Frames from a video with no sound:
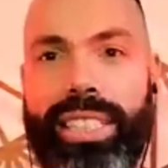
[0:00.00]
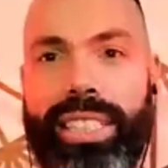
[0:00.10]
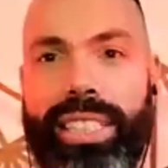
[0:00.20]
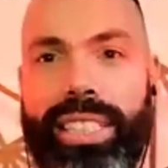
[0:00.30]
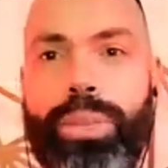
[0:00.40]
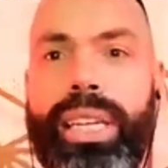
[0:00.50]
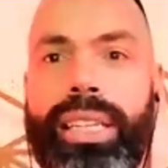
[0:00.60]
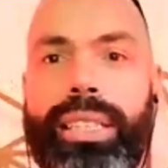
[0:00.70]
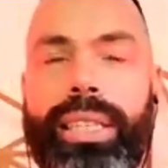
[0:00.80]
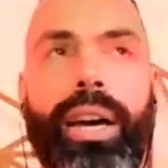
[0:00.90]
is to
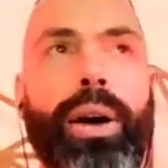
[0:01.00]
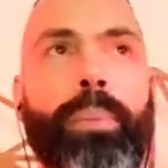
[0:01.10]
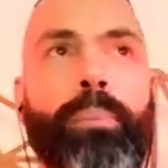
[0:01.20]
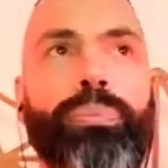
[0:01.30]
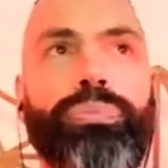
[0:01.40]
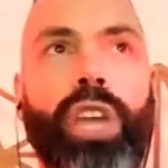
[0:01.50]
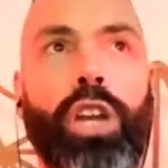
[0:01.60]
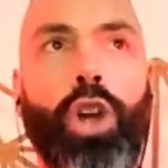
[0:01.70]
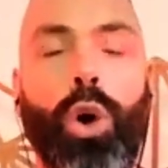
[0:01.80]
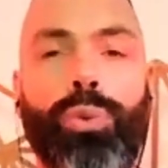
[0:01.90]
me, it's
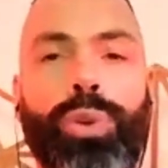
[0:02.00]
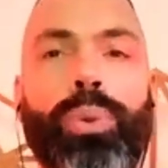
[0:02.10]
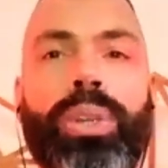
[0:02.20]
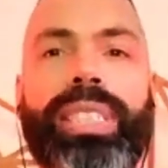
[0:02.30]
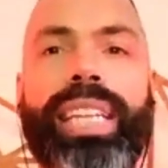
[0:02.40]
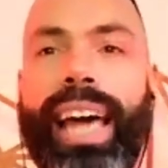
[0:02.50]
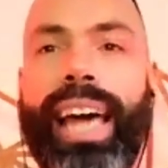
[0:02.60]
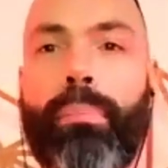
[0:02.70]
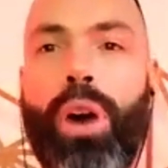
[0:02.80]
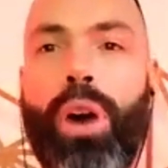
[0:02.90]
the whole
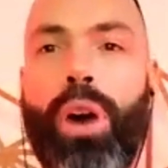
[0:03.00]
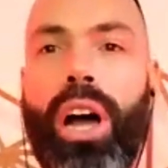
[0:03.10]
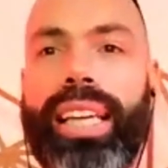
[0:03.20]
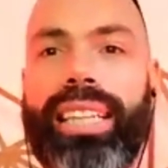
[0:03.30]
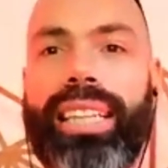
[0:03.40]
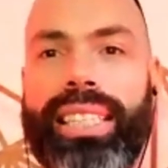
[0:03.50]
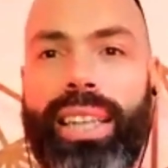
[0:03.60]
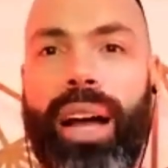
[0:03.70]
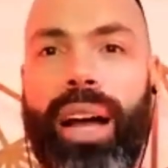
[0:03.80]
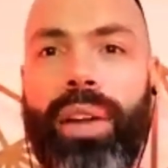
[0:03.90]
frequency that I am
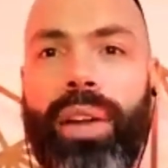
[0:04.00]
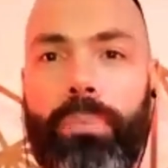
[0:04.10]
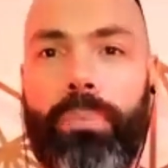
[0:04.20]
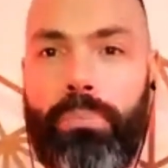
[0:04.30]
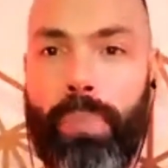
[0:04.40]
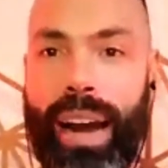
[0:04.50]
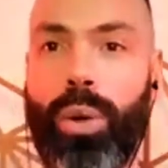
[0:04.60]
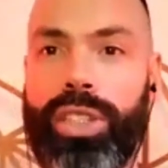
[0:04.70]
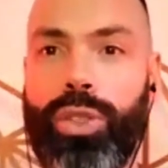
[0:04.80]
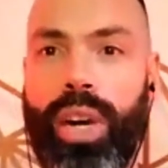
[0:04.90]
broadcasting, it's around,
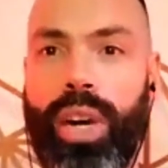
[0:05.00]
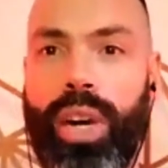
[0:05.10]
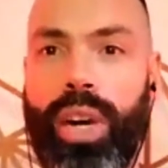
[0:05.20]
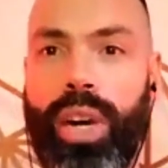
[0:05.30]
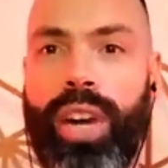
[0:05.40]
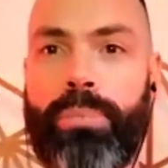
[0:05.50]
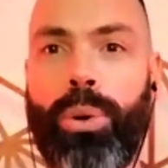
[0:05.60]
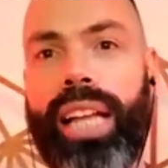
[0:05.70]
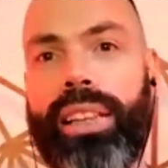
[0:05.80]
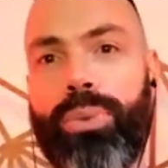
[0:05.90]
my goal is to attract
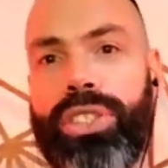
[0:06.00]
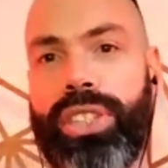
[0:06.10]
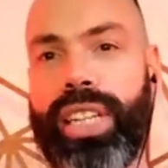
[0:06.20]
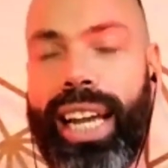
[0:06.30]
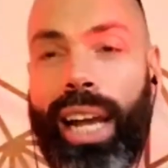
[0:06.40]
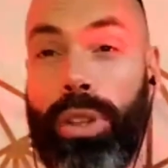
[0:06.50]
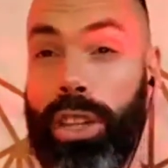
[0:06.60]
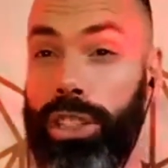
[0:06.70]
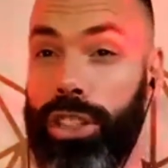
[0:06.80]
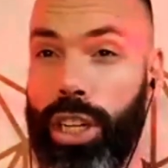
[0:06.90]
people that resonate
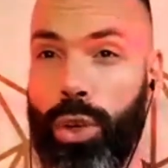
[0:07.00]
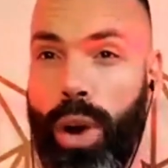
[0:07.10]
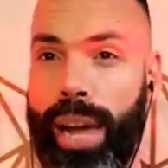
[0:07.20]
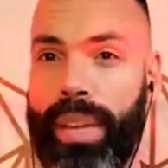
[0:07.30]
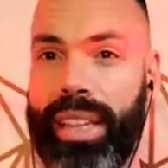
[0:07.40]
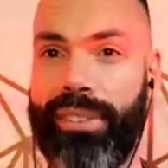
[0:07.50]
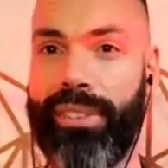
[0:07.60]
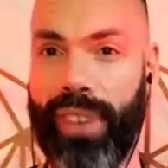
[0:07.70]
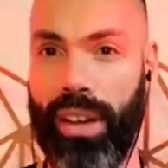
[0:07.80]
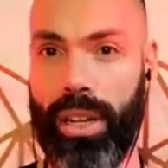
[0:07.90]
like with the Sun Tribe
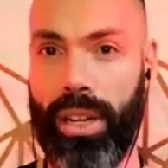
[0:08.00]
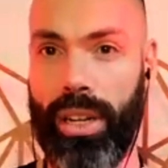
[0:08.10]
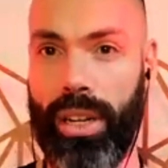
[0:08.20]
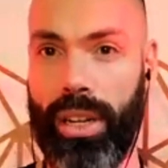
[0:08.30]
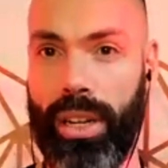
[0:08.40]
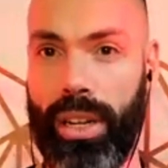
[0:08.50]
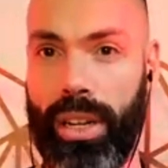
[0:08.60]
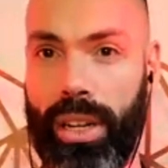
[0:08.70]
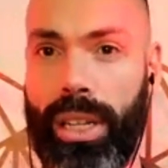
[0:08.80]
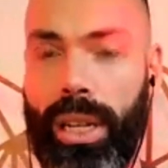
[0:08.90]
that I founded.
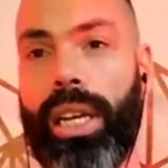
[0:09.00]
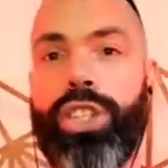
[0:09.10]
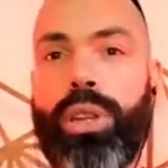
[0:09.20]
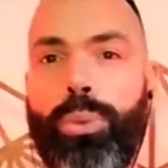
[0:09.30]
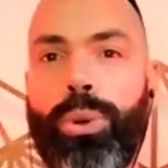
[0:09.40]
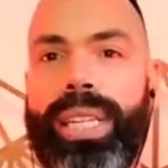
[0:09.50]
So I just